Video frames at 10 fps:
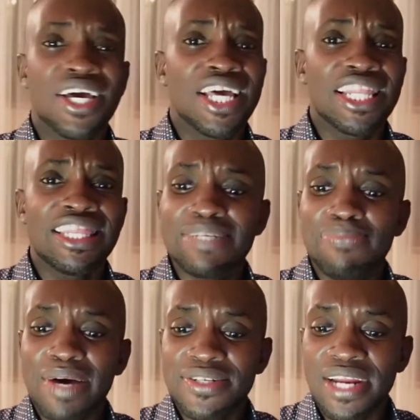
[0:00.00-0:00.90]
this
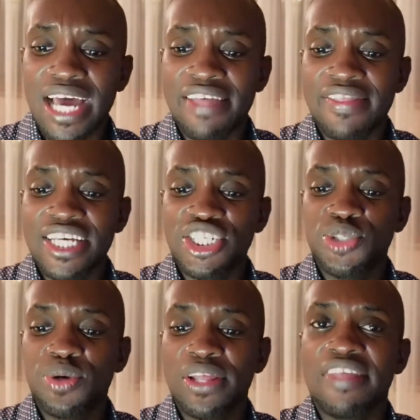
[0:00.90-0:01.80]
person, are they
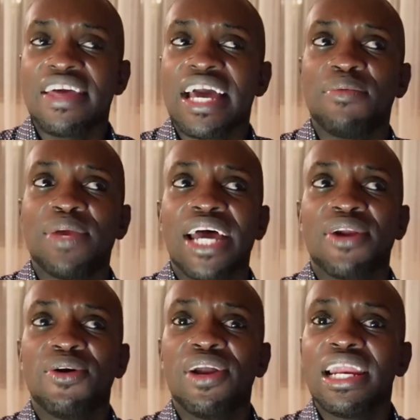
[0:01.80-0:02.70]
sure that we are
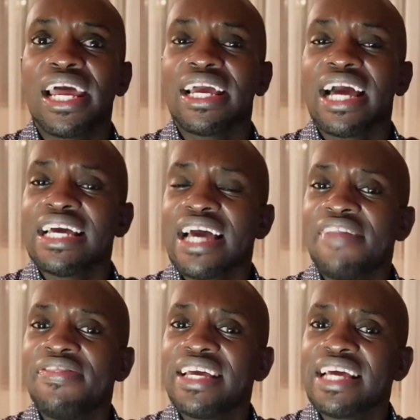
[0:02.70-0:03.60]
all like, are
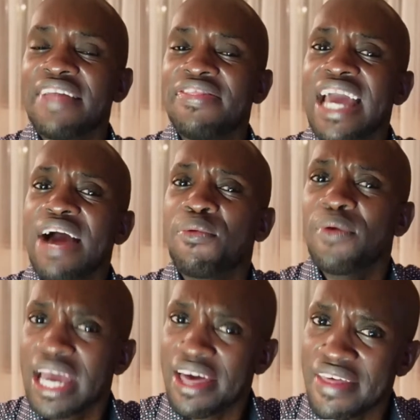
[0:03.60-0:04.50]
they
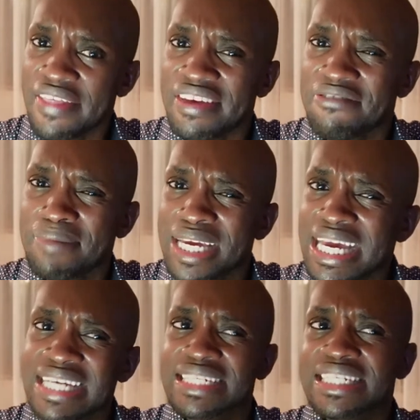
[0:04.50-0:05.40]
aware that they've made
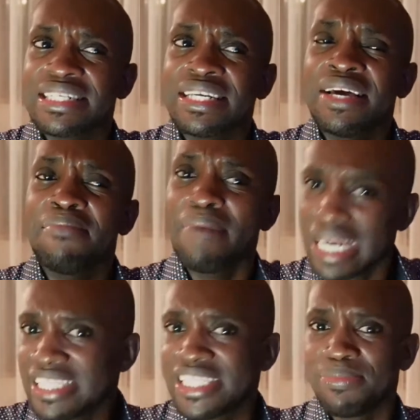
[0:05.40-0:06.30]
us
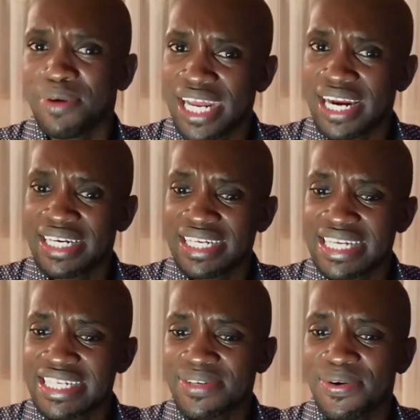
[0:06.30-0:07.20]
managing
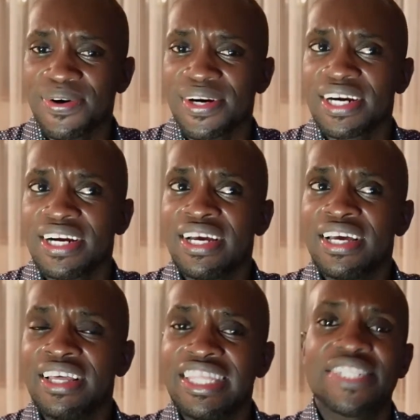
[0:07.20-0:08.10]
moderators, or
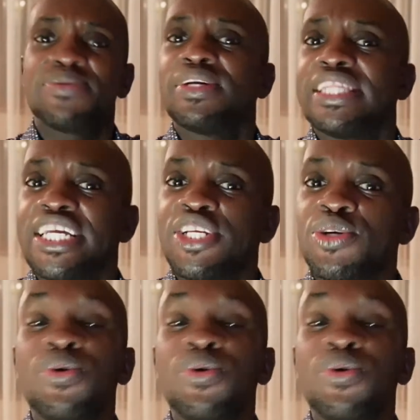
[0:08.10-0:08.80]
this is what they do?